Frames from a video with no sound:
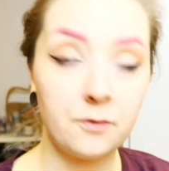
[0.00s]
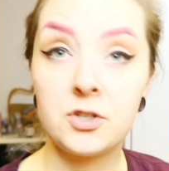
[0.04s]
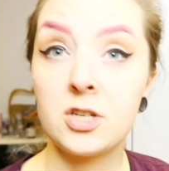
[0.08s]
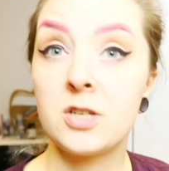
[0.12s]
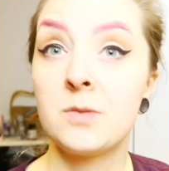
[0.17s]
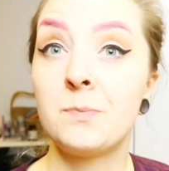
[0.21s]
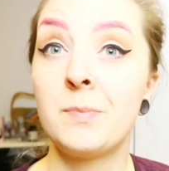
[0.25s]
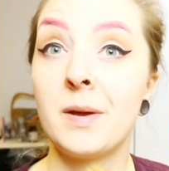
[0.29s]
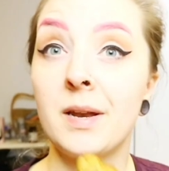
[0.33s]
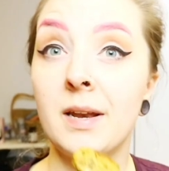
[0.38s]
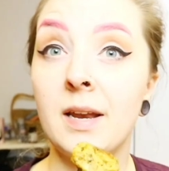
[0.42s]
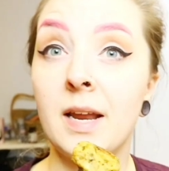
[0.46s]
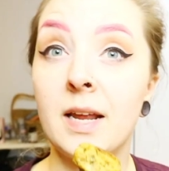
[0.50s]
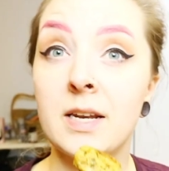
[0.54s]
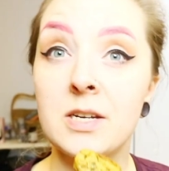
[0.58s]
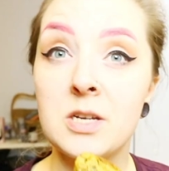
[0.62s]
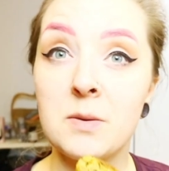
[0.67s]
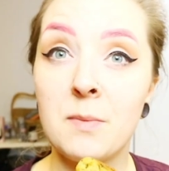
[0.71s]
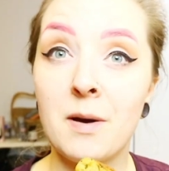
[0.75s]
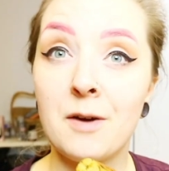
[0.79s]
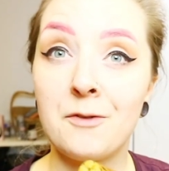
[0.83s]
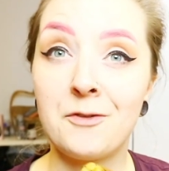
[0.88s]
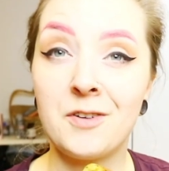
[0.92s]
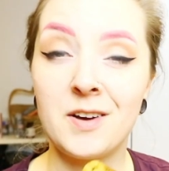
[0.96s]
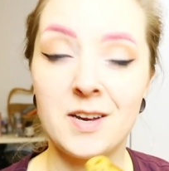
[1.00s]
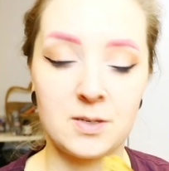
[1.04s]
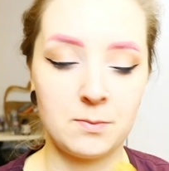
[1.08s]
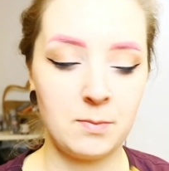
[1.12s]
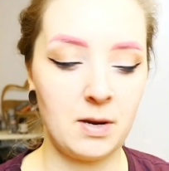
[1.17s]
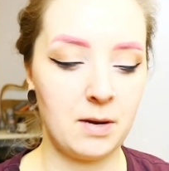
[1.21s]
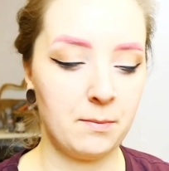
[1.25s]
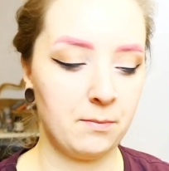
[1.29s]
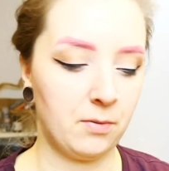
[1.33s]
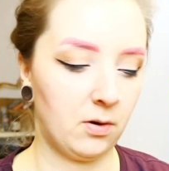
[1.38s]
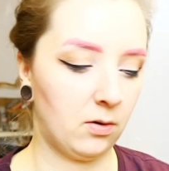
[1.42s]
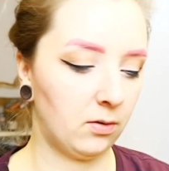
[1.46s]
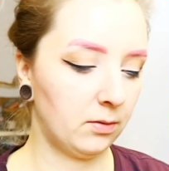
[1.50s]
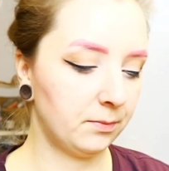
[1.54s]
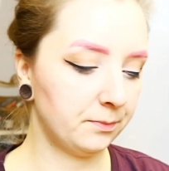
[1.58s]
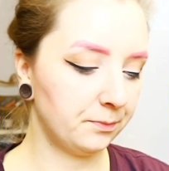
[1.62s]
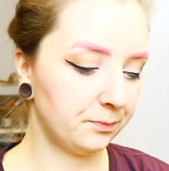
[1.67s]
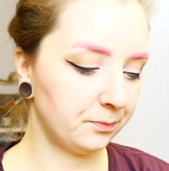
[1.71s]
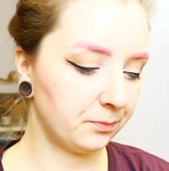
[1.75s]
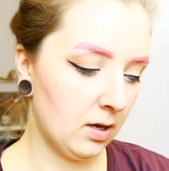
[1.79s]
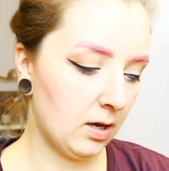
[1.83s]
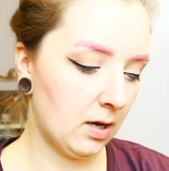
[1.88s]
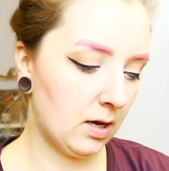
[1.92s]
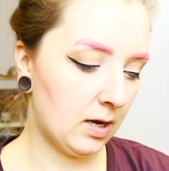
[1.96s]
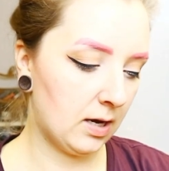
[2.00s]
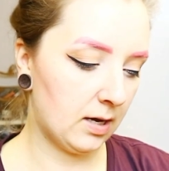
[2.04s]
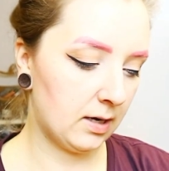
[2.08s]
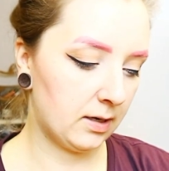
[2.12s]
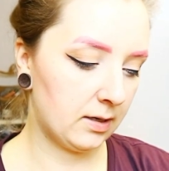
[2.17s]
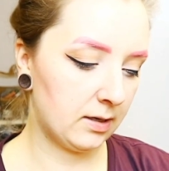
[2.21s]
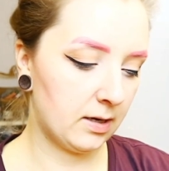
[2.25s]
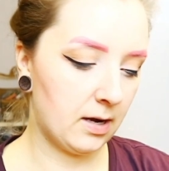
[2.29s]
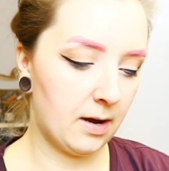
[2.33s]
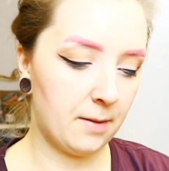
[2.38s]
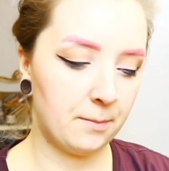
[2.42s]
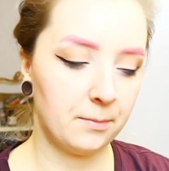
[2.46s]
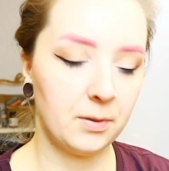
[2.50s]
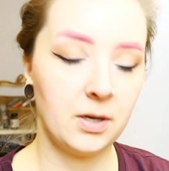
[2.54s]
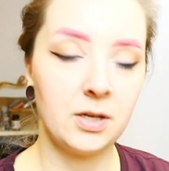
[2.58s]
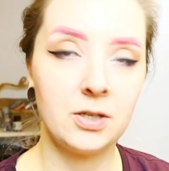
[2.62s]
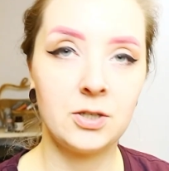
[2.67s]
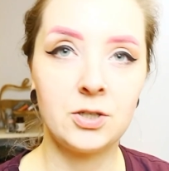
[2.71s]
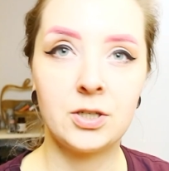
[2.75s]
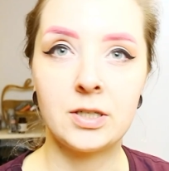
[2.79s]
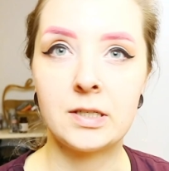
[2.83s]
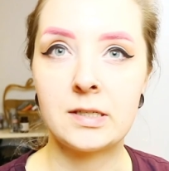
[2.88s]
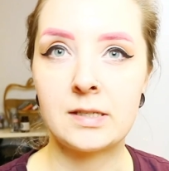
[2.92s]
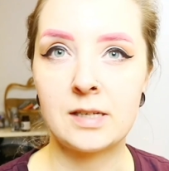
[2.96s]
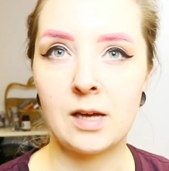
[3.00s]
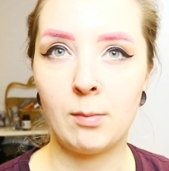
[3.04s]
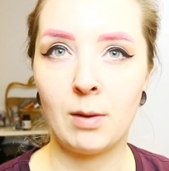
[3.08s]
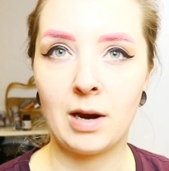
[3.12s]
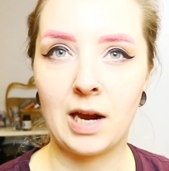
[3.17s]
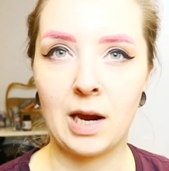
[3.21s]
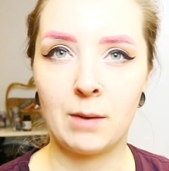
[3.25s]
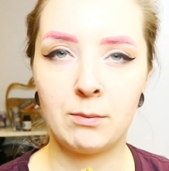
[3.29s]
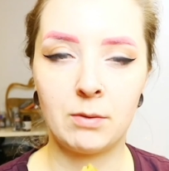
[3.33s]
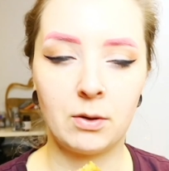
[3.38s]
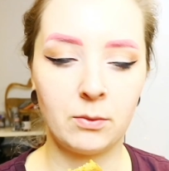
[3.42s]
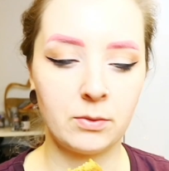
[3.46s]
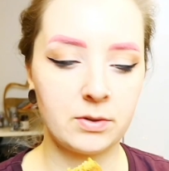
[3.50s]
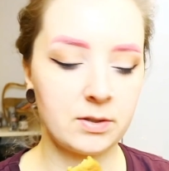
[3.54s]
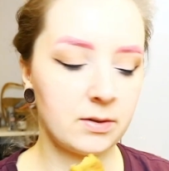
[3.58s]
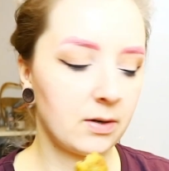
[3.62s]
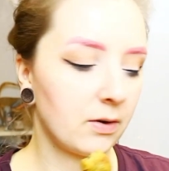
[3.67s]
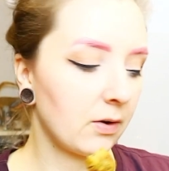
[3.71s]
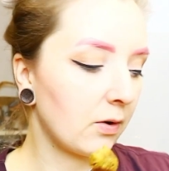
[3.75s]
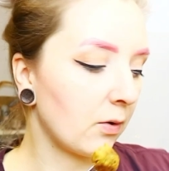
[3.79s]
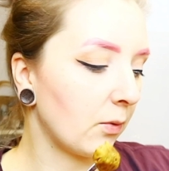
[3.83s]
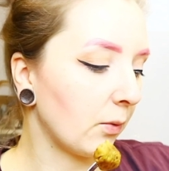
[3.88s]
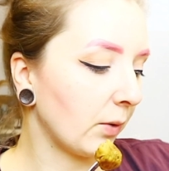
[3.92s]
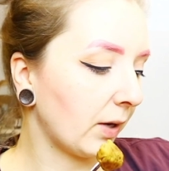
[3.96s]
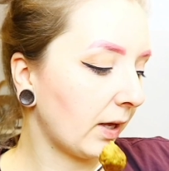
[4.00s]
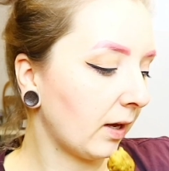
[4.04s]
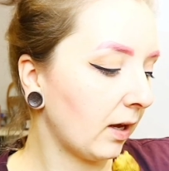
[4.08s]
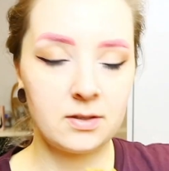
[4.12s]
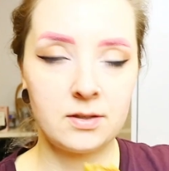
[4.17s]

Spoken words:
I've just bitten into my first meatball and turns out my camera wasn't recording.